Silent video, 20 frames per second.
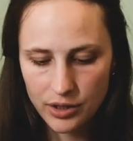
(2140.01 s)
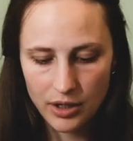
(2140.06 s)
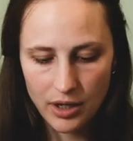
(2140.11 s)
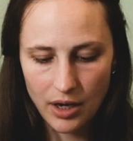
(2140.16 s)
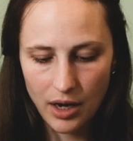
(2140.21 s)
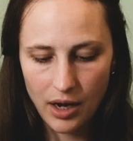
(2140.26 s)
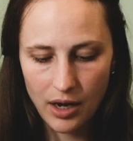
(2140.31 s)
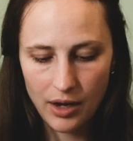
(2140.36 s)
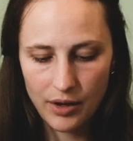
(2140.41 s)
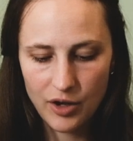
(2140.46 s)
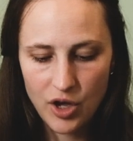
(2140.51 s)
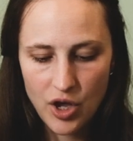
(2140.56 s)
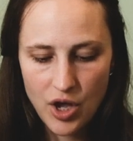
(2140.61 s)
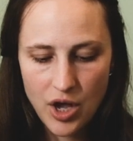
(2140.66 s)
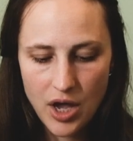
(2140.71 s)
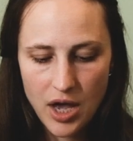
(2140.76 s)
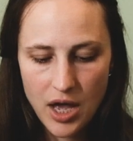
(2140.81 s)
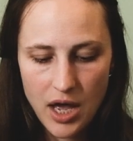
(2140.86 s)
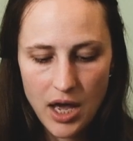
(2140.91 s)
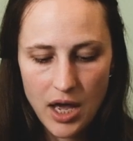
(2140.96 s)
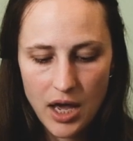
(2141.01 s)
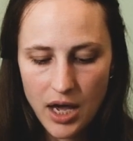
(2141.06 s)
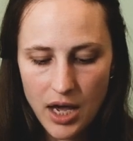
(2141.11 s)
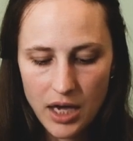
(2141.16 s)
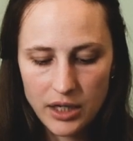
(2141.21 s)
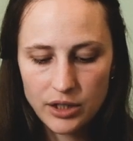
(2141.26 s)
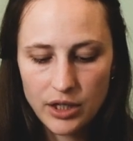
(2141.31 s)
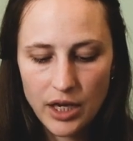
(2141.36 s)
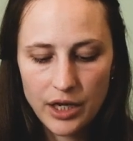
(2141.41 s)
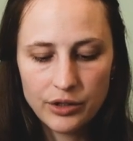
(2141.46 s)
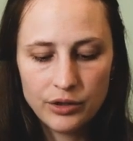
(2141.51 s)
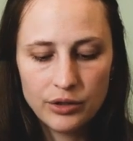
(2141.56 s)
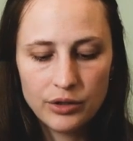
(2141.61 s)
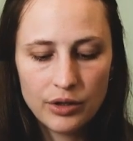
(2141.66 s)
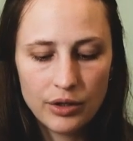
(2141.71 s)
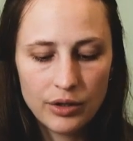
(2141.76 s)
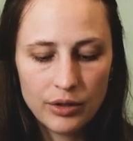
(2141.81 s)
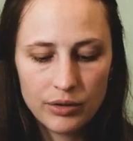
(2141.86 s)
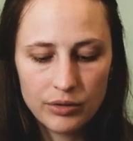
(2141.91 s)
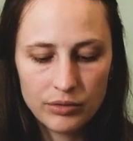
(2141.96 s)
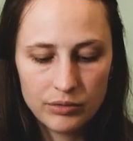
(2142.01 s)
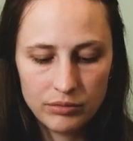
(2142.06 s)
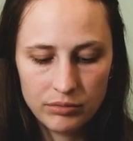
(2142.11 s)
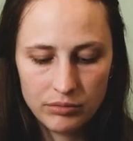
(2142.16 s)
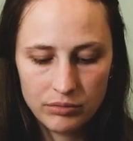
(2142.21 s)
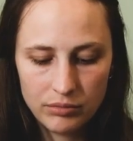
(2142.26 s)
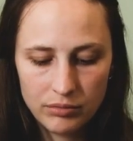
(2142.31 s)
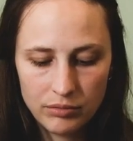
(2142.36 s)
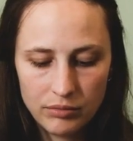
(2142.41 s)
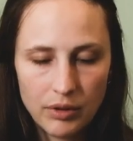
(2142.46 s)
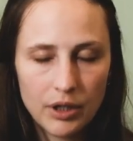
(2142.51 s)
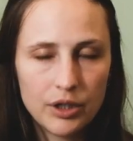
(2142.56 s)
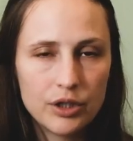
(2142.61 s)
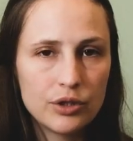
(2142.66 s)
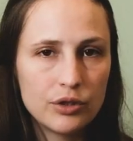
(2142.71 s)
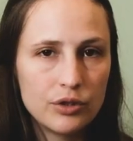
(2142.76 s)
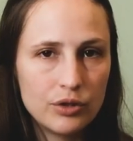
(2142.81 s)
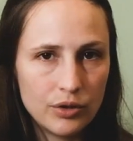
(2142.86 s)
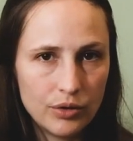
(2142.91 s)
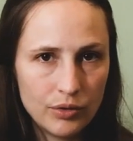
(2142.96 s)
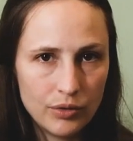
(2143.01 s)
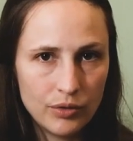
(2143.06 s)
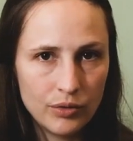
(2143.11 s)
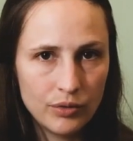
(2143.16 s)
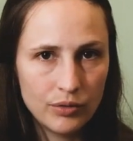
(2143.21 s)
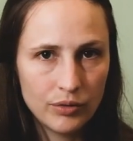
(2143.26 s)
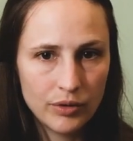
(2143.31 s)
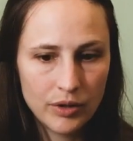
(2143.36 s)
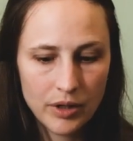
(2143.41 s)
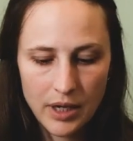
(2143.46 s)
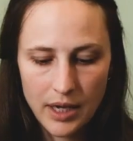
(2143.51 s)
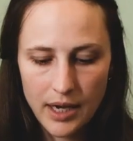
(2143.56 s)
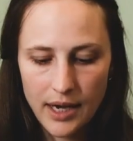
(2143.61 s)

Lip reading: I know what to do.